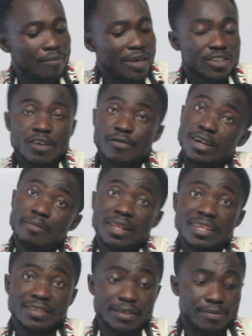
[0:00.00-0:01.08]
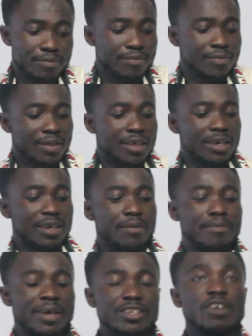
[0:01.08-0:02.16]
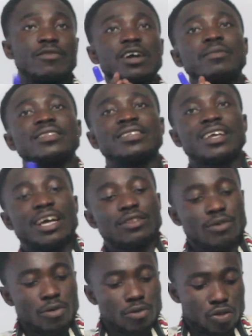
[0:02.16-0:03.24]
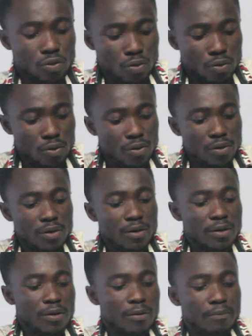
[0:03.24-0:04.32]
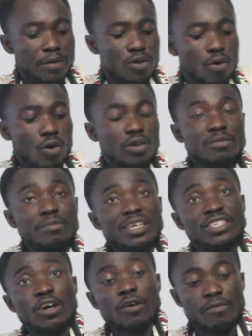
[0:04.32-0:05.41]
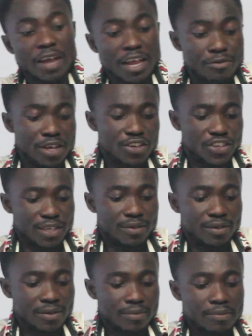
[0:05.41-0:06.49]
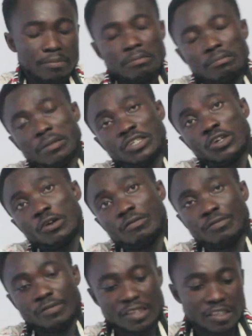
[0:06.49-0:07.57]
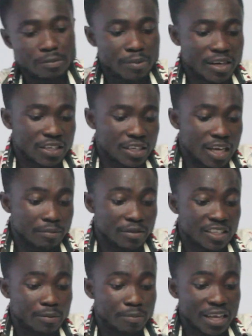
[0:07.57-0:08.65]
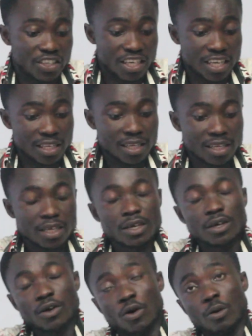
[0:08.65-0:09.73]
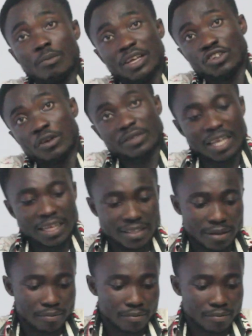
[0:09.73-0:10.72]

Measure of variability. Measure of variability can also be called measure of variation, measure of dispersion, or measure of scatter.